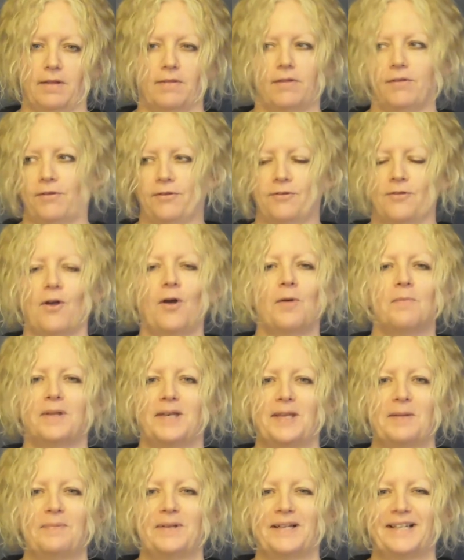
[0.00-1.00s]
This is not a
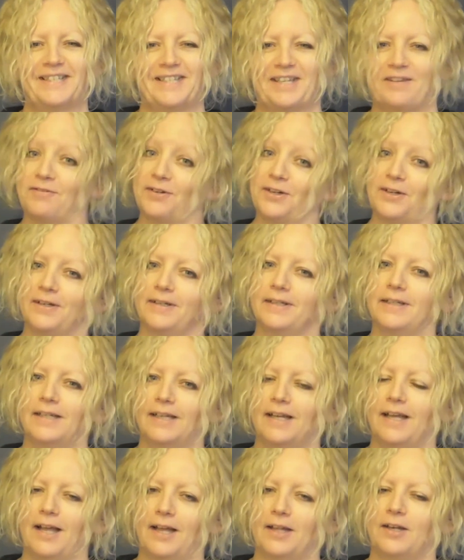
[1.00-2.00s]
manipulative and
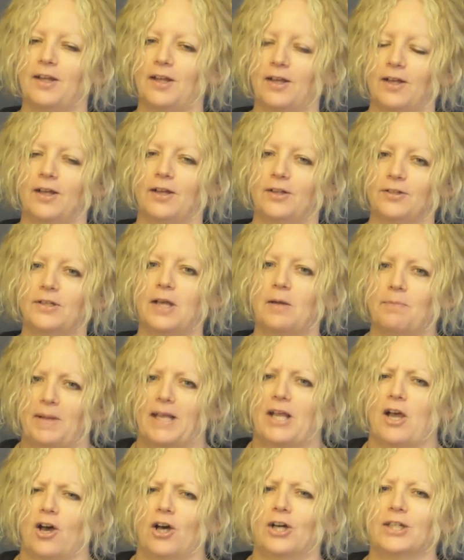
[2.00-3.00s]
a
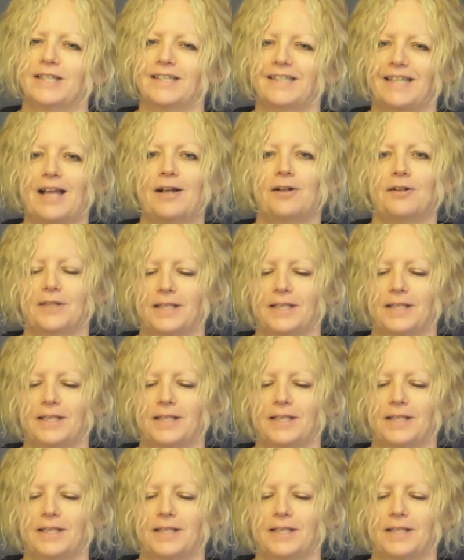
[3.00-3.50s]
big hard sell.